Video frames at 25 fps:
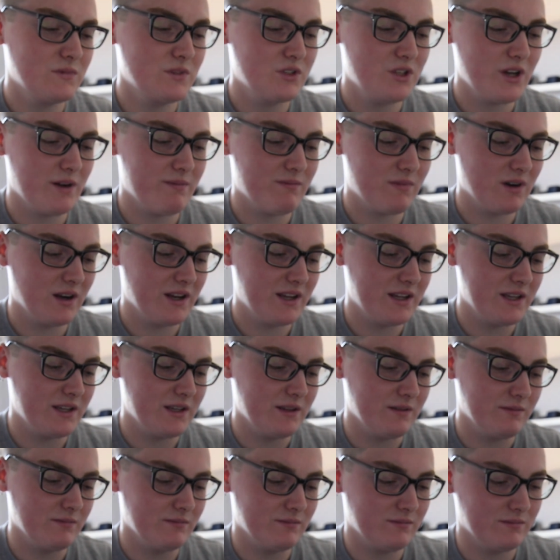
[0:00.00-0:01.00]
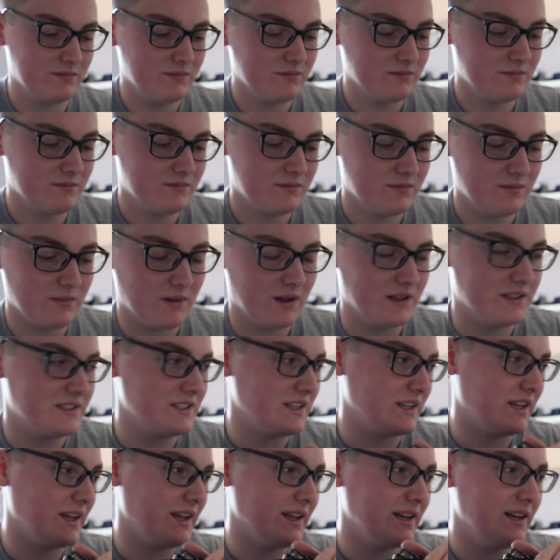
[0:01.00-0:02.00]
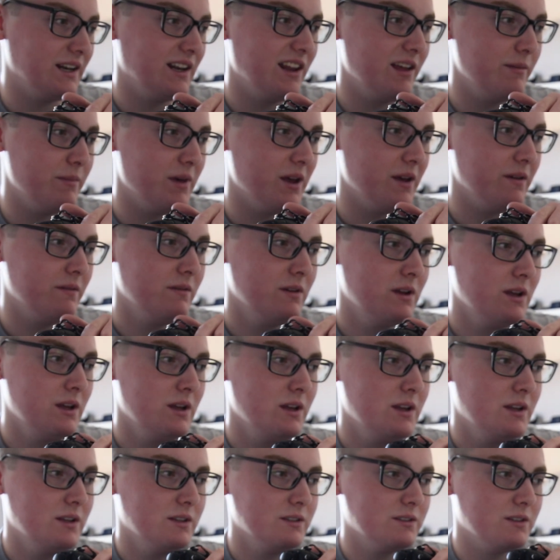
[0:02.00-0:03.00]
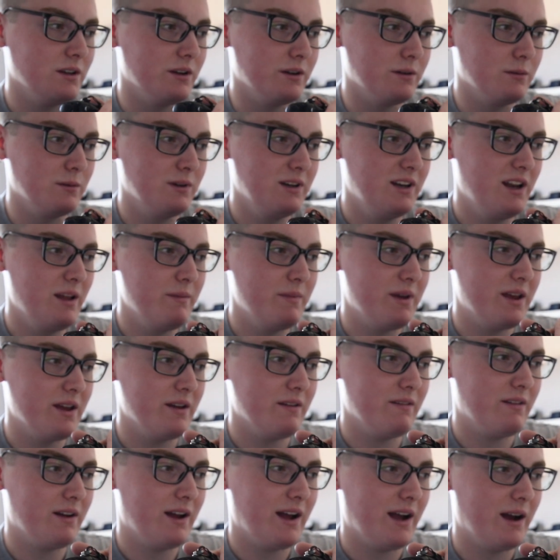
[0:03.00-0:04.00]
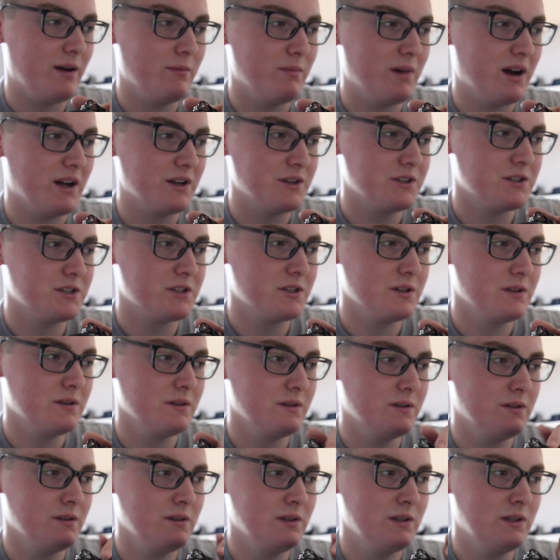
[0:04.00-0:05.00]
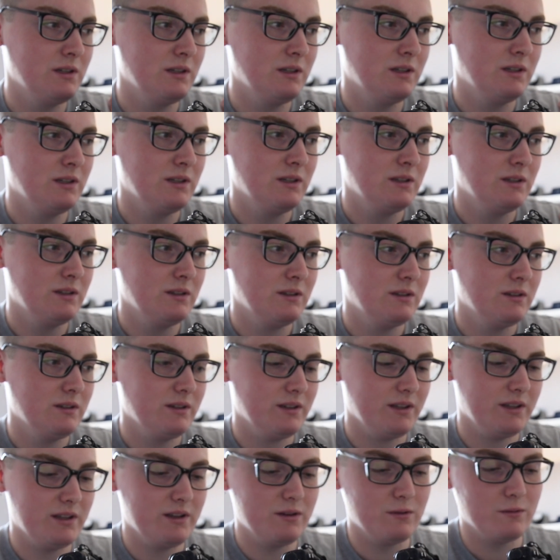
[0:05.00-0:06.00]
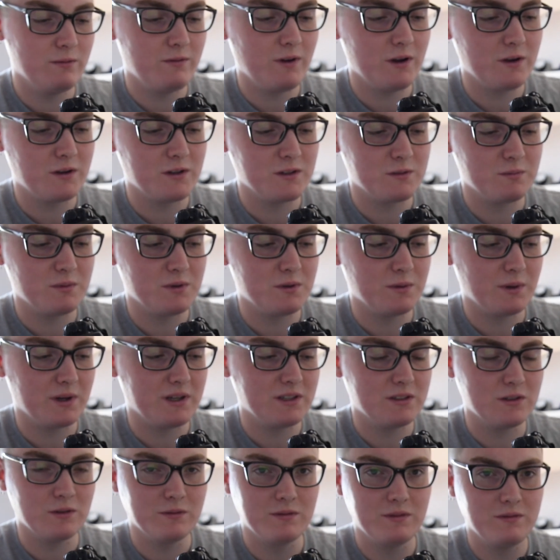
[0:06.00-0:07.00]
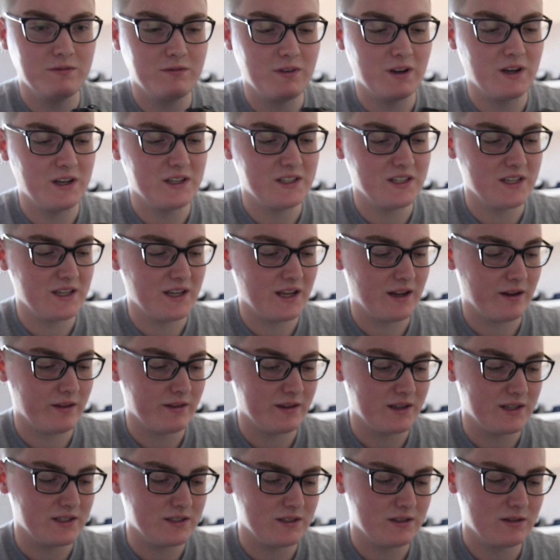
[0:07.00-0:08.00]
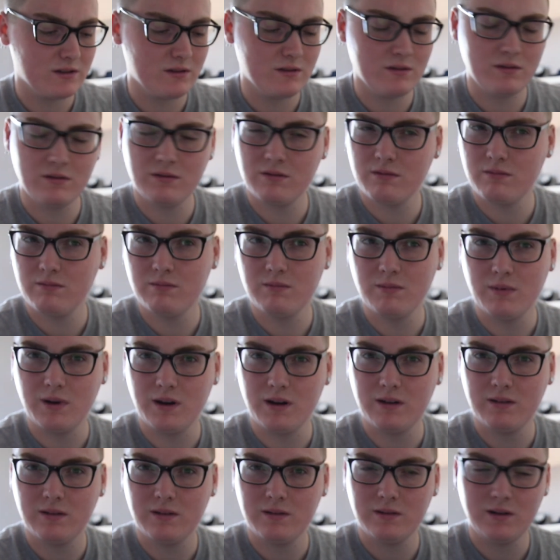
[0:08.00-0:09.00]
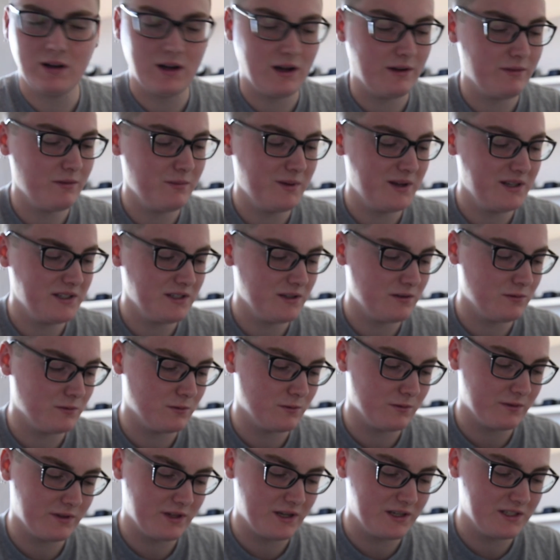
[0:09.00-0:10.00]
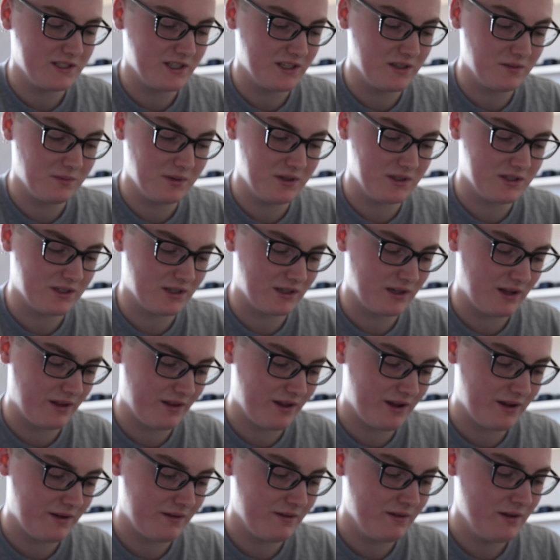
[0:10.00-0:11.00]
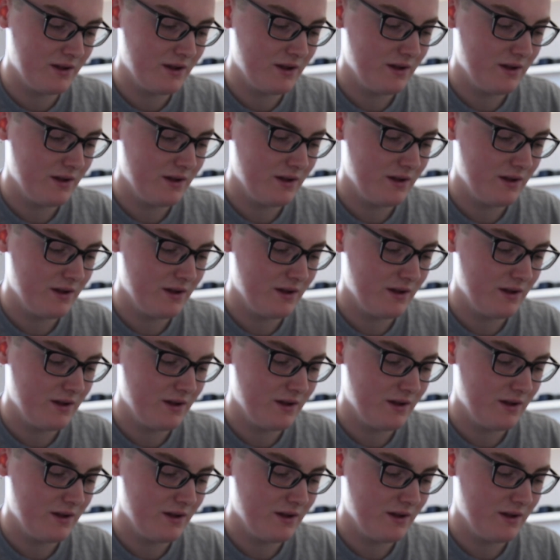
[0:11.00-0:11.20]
Generally, I stick it in limit, so it will limit how much it will focus between sort of infinity, and I think it's half a meter or 30 centimeters, something like that.